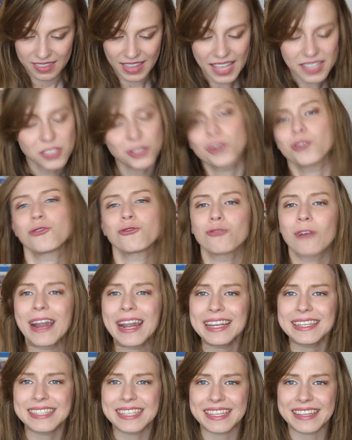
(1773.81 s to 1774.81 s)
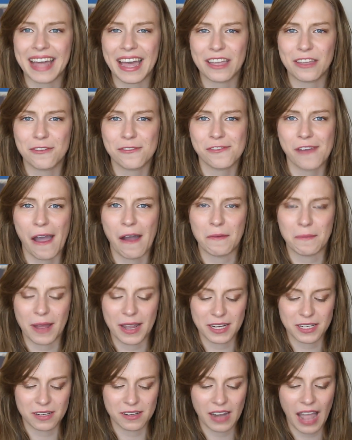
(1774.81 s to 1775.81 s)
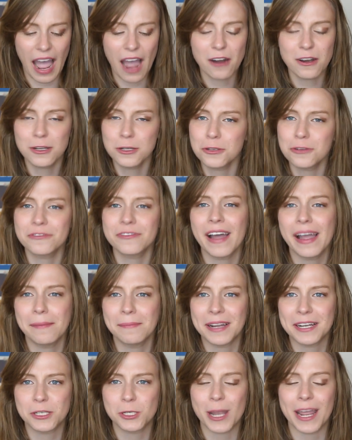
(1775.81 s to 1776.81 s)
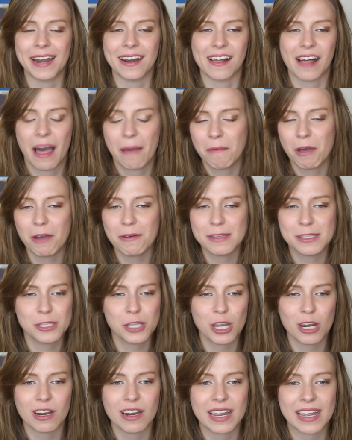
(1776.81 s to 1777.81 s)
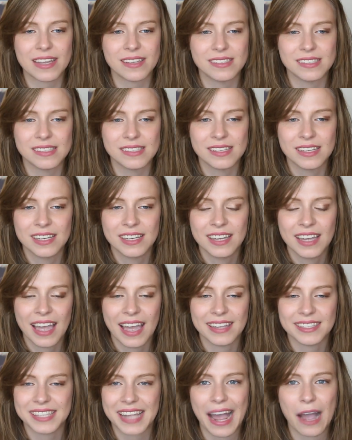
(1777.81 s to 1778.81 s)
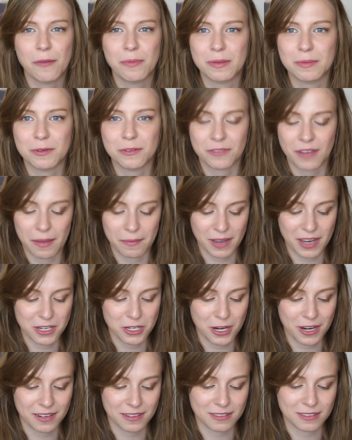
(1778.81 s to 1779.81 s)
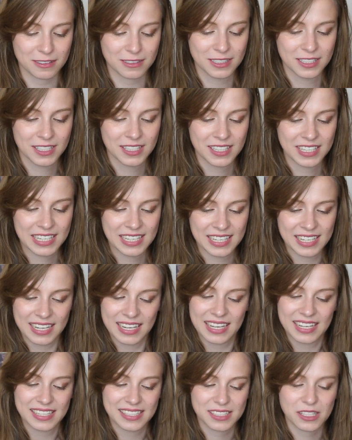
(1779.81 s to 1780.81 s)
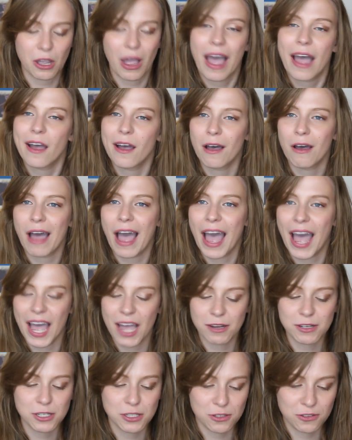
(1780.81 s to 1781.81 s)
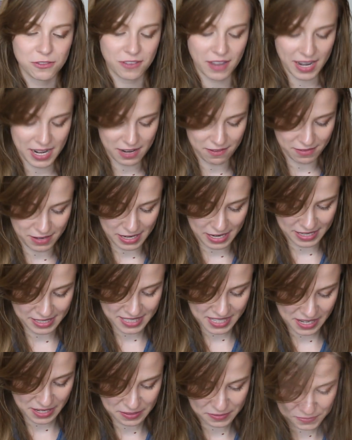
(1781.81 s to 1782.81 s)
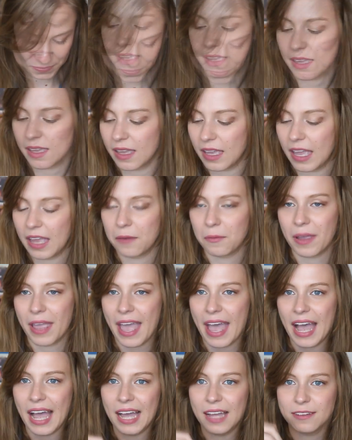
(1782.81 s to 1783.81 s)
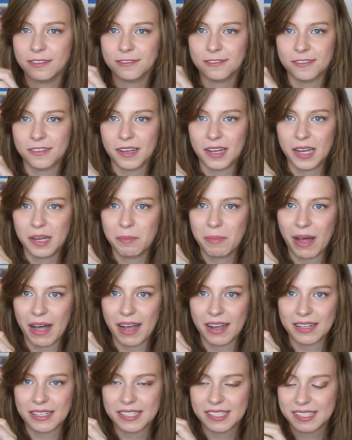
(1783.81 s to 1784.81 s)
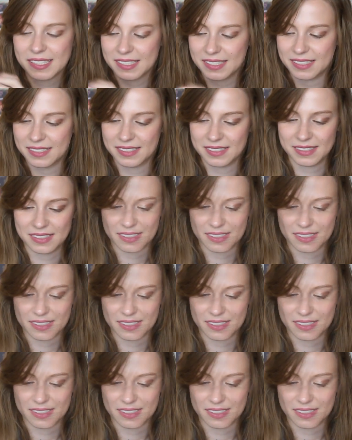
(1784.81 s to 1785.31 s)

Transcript: That's crazy that you found my... How did you find my channel? I'm always curious as to how people find my channel. So how did you find it, Vanessa? And we have a box.